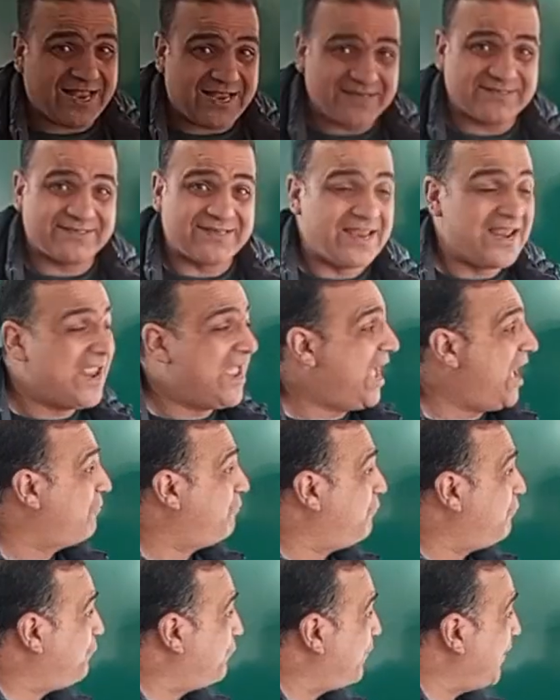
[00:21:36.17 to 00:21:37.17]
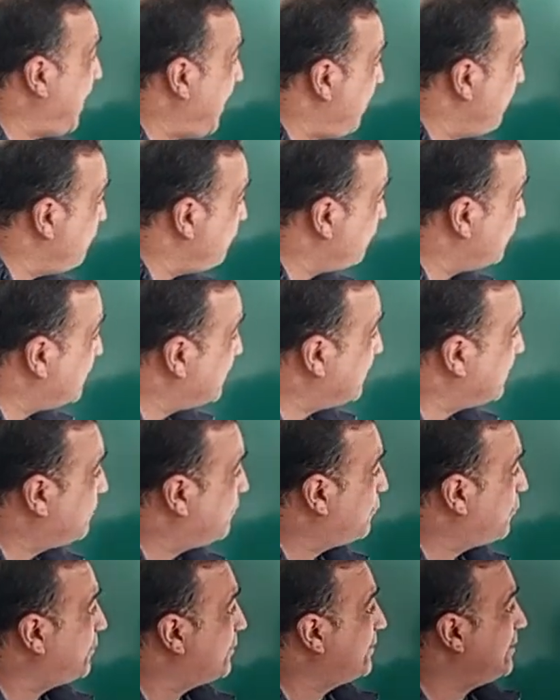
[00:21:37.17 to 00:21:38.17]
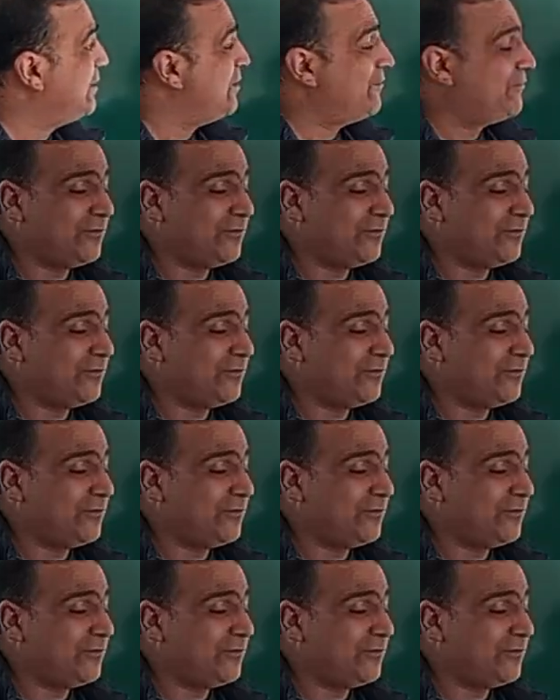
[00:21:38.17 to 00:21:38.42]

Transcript: us a framework for